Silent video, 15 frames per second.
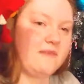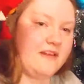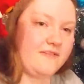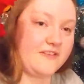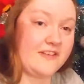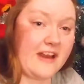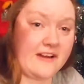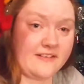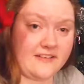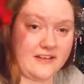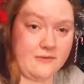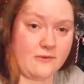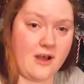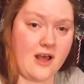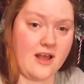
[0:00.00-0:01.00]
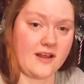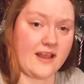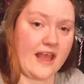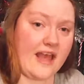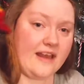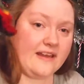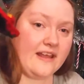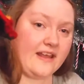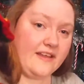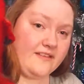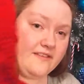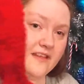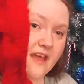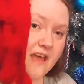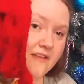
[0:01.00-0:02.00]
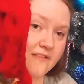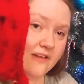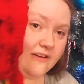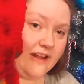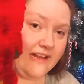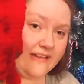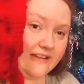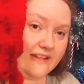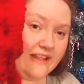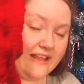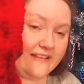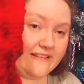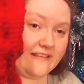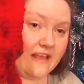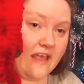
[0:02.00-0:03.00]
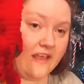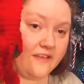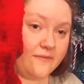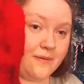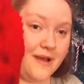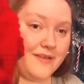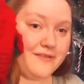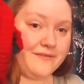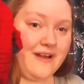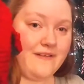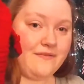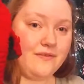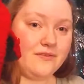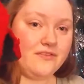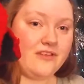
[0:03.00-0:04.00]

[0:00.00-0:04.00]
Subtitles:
money for charity in work, and I donated this as part of the raffle.